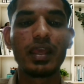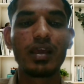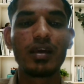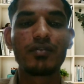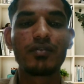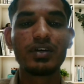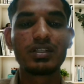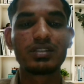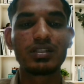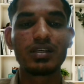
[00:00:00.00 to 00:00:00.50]

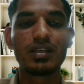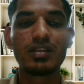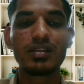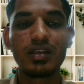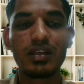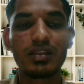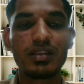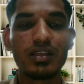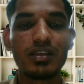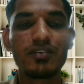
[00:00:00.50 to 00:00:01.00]
First,
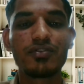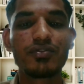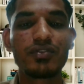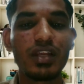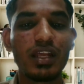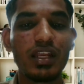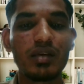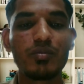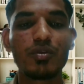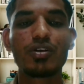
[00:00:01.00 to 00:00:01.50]
interactive
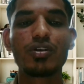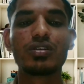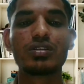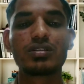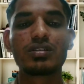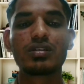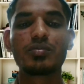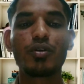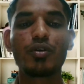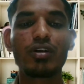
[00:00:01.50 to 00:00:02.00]
training
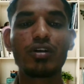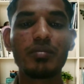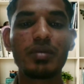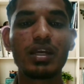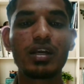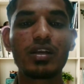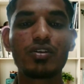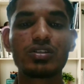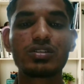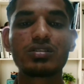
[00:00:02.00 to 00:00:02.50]
modules. The program
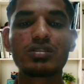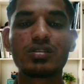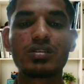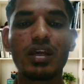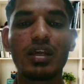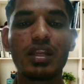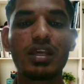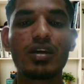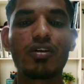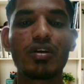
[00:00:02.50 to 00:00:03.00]
includes
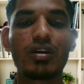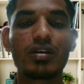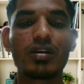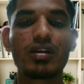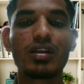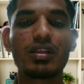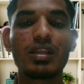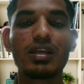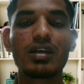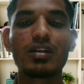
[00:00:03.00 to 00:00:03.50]
training on
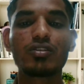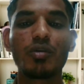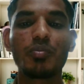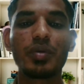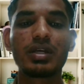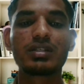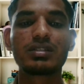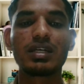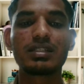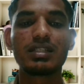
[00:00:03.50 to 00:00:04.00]
critical
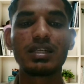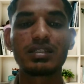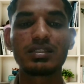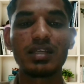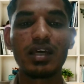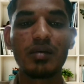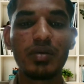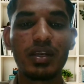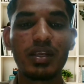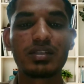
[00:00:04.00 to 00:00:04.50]
topics such as
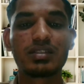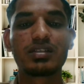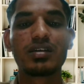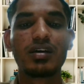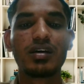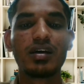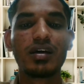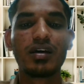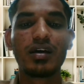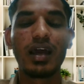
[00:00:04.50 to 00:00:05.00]
cyber risk,
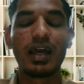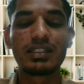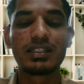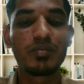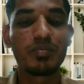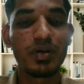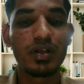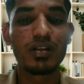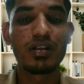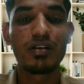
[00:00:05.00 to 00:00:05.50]

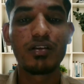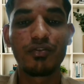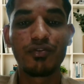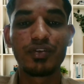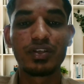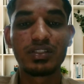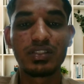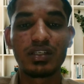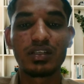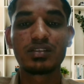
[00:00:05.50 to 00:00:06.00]
example,
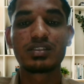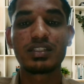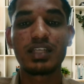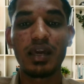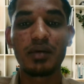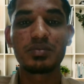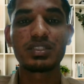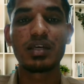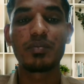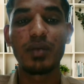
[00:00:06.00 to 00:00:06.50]
phishing,
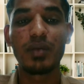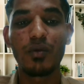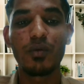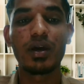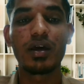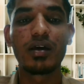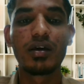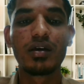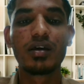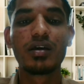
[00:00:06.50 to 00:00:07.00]
scams, and
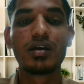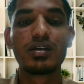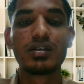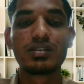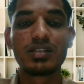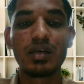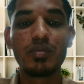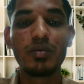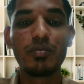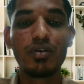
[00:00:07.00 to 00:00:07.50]
malware,
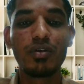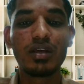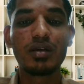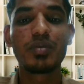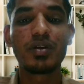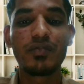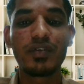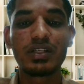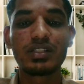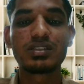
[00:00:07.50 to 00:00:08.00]
cyberbullying
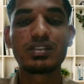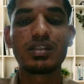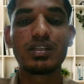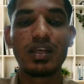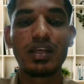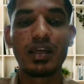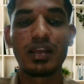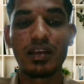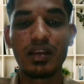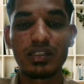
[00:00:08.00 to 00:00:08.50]
prevention
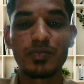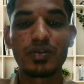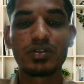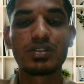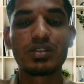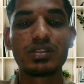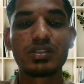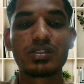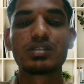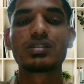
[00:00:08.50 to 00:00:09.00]
and
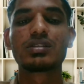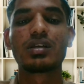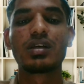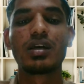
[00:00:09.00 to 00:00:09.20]
responses.